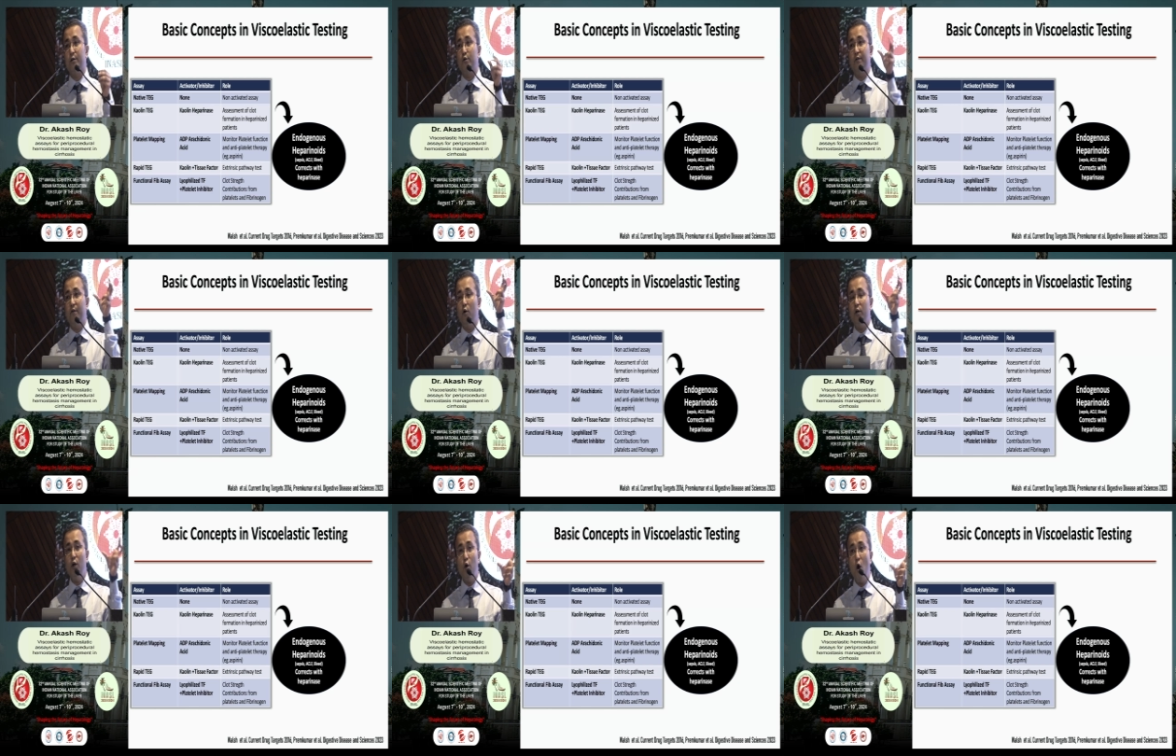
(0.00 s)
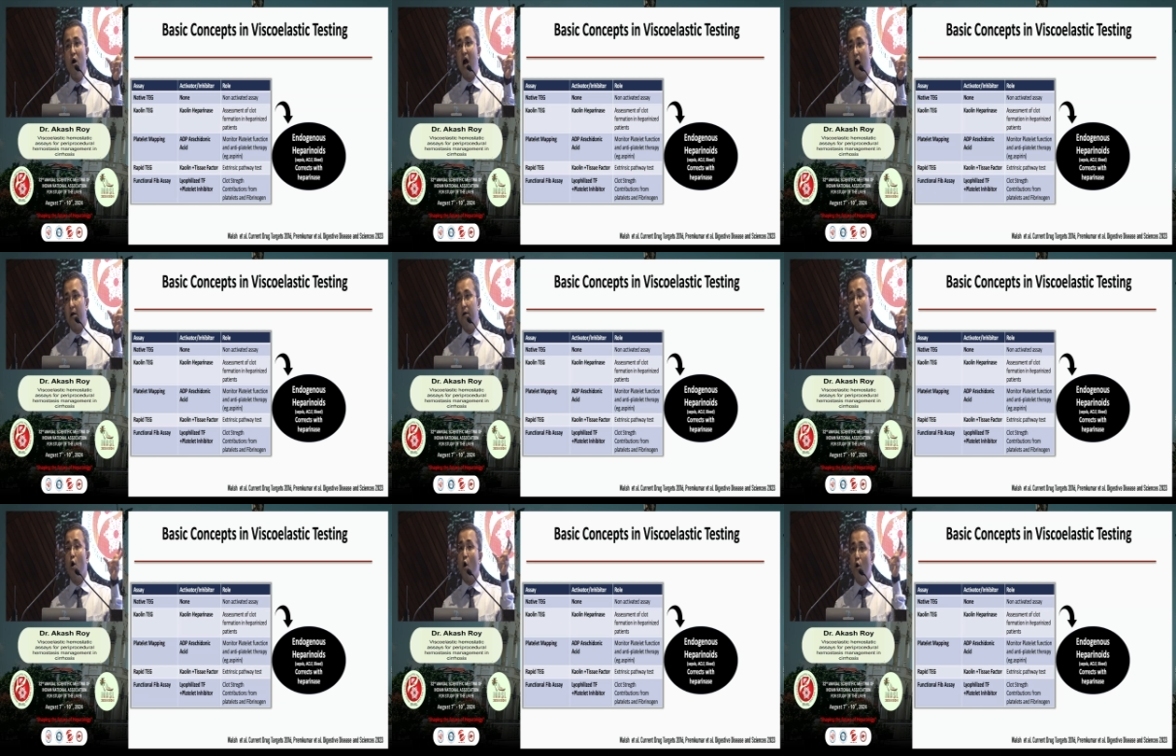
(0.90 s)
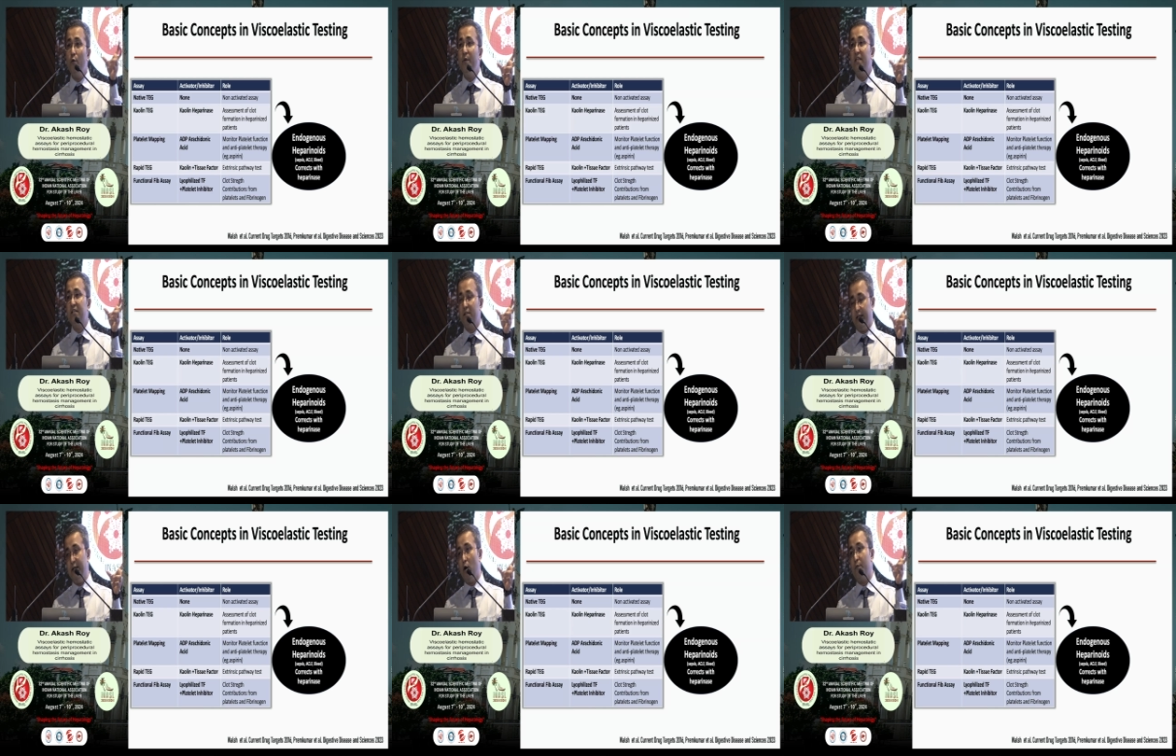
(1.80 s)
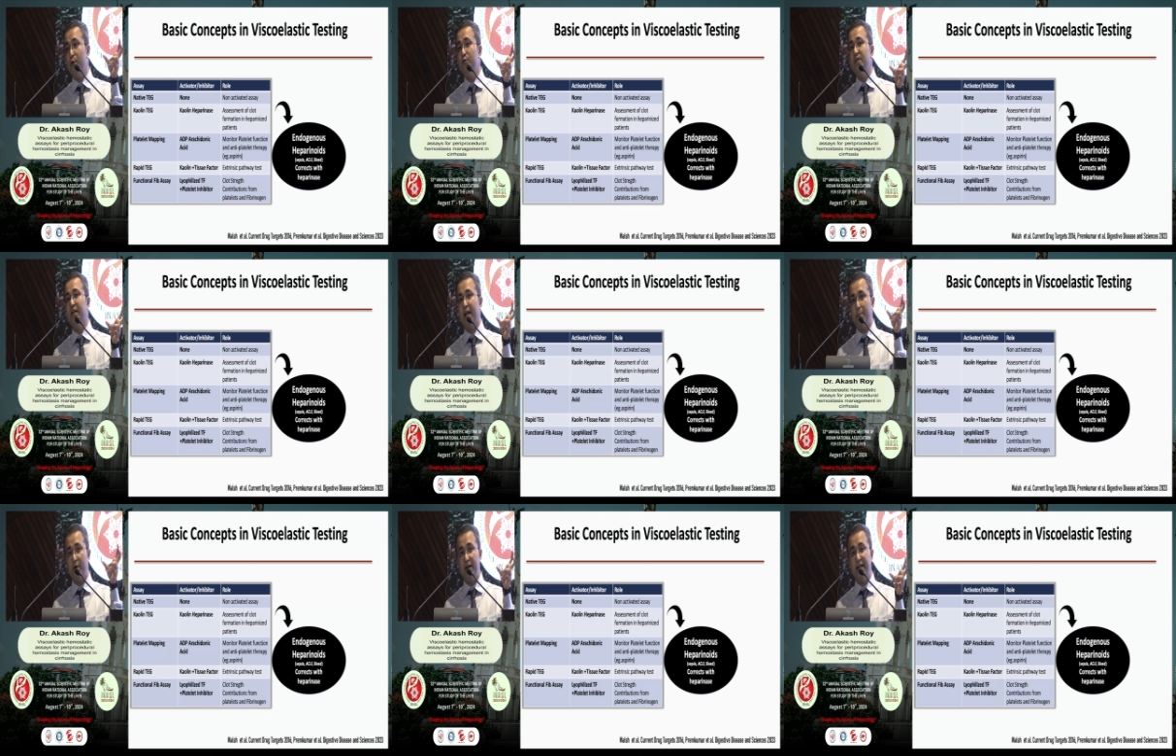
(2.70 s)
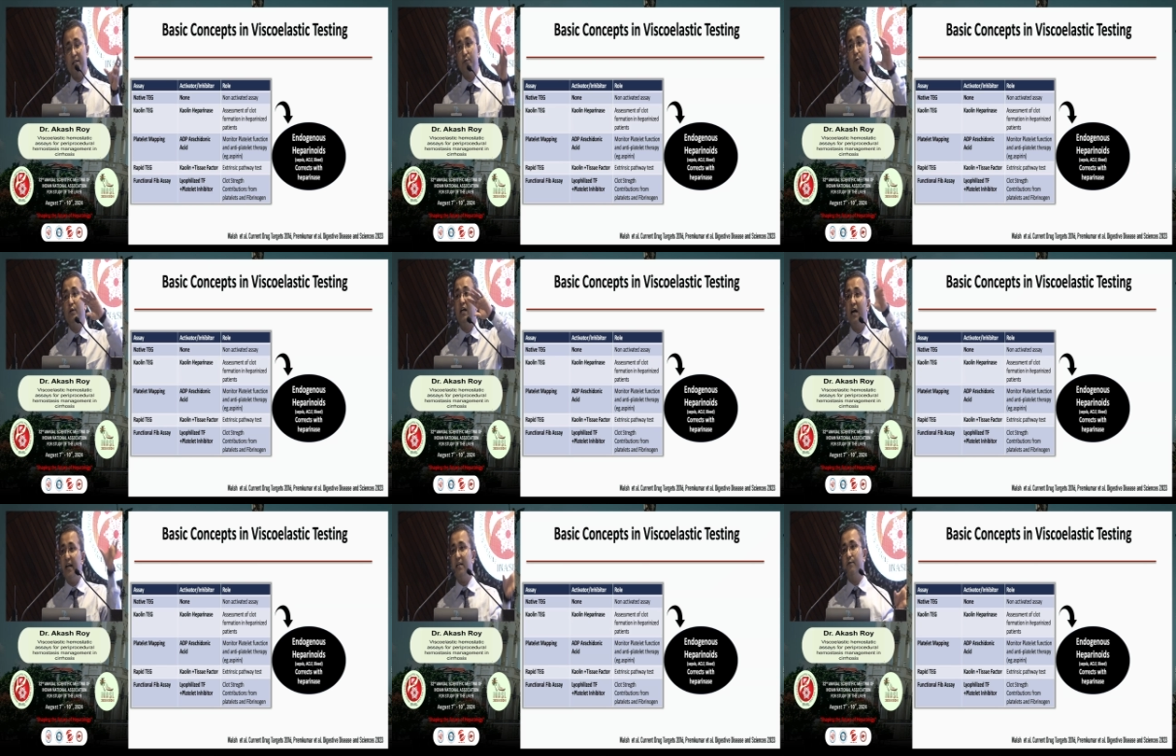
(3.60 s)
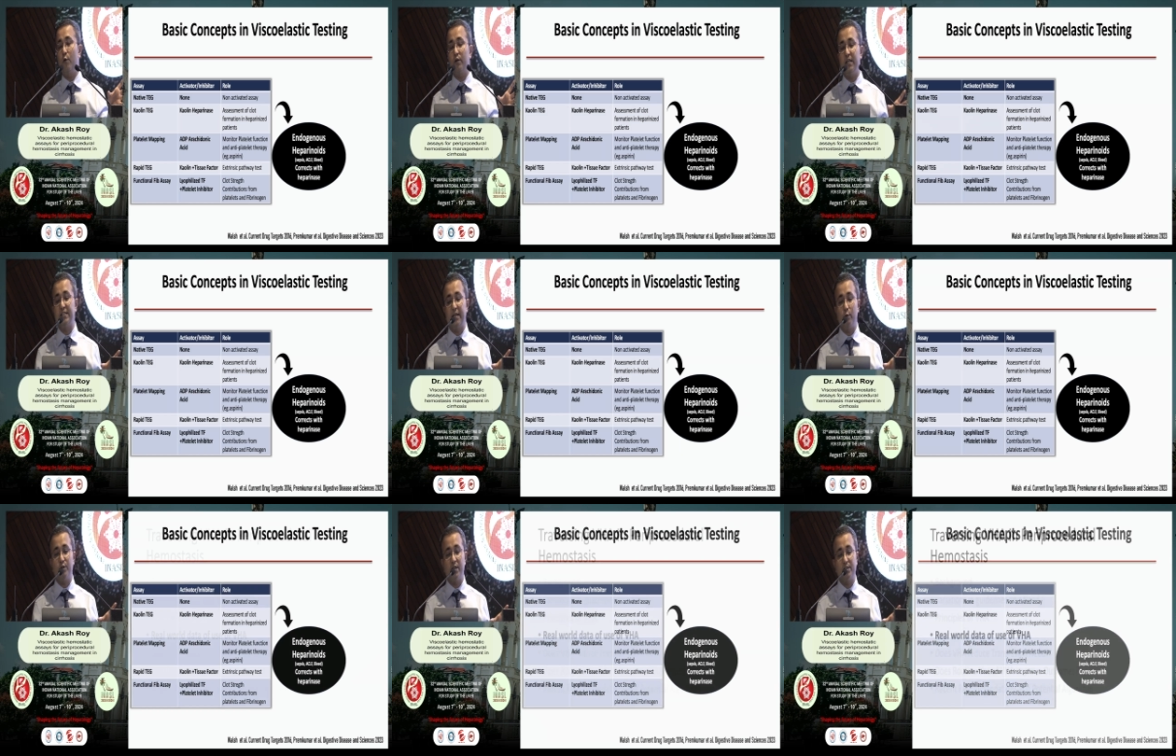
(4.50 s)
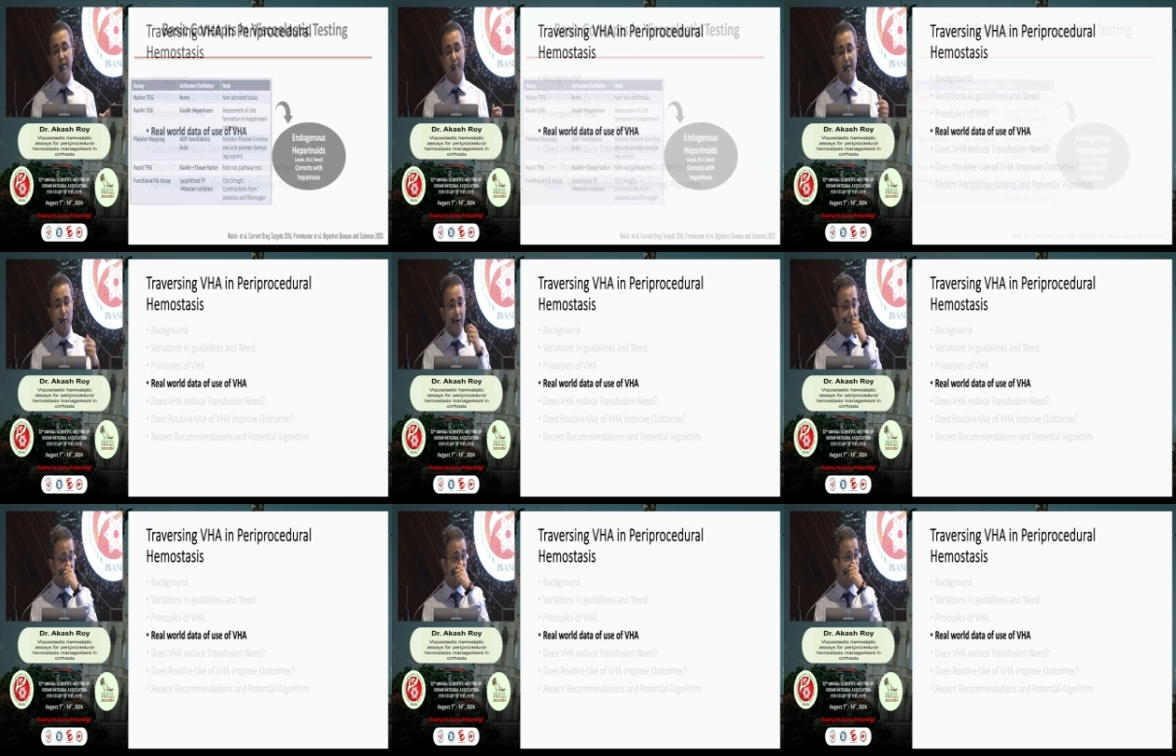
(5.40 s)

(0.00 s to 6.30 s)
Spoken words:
So if you've got a long R, always think of using an heparinase which will correct for these endogenous heparinoids.